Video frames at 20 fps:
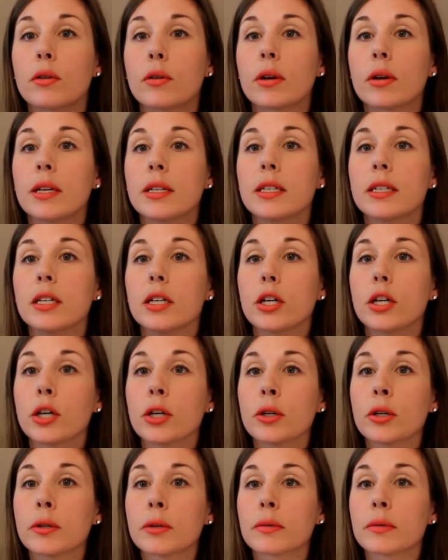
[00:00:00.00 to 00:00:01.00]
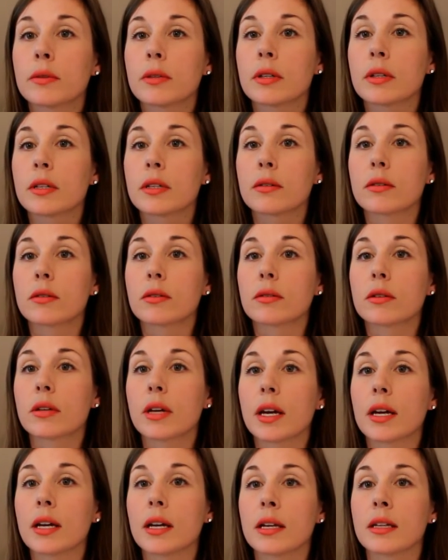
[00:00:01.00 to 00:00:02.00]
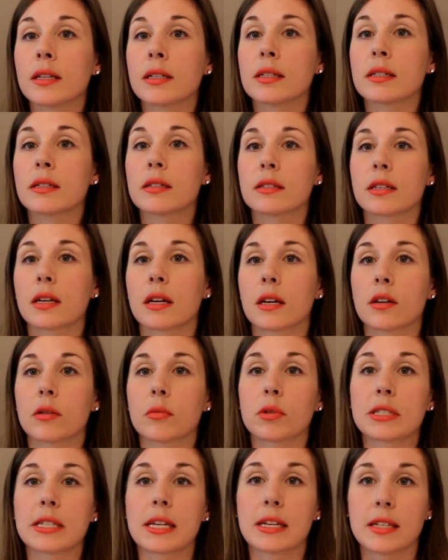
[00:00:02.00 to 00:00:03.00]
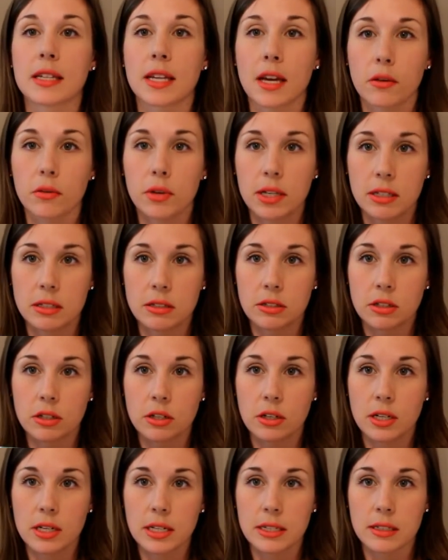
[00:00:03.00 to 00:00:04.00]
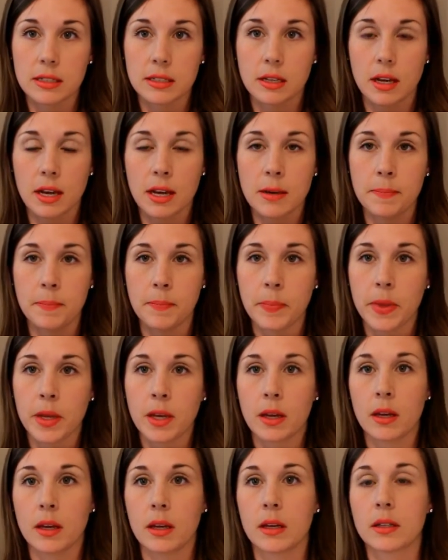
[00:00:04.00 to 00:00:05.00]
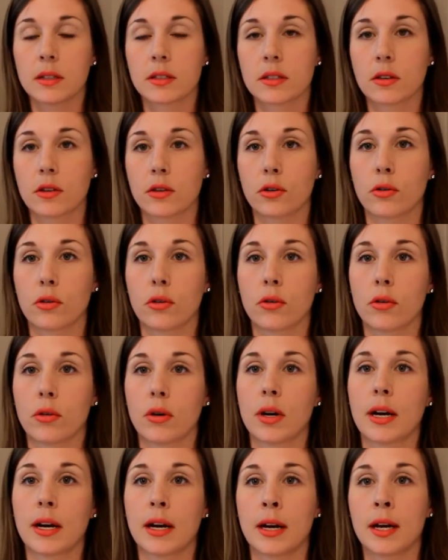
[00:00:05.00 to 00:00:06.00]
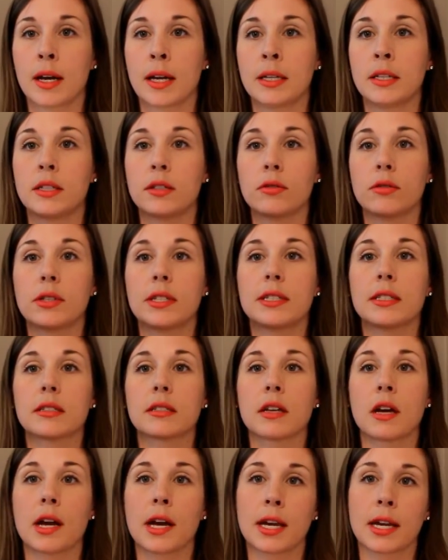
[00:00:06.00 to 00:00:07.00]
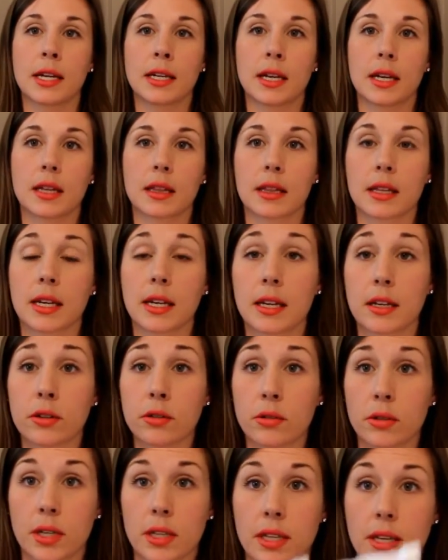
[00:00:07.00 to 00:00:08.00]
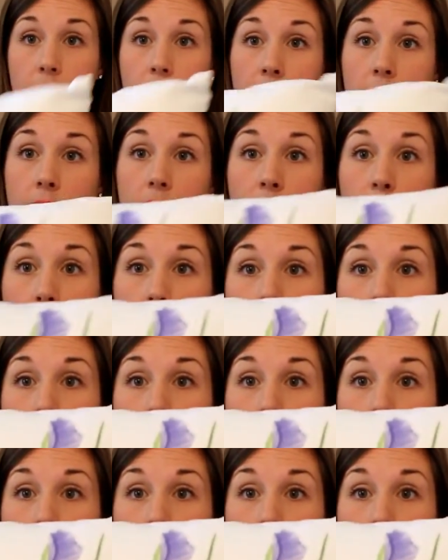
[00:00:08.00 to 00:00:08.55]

right here, and it's 100% down insert inside. So I do the design and layout, and then I